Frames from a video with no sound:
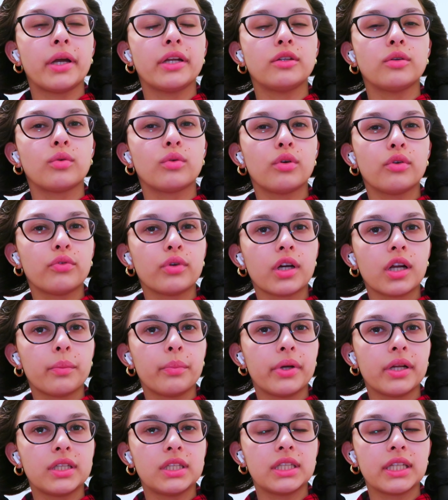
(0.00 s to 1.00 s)
I don't know if we're gonna
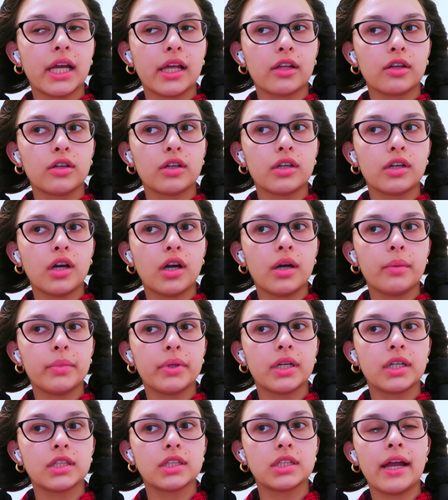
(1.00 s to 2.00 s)
put it together or not
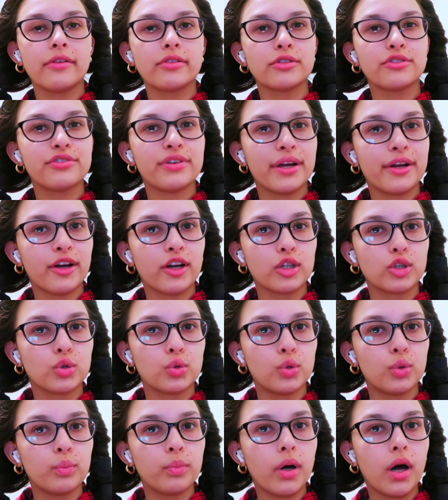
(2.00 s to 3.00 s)
because I have to find our
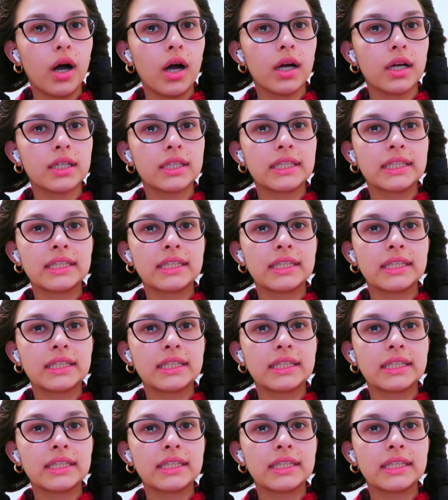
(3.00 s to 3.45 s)
toolbox.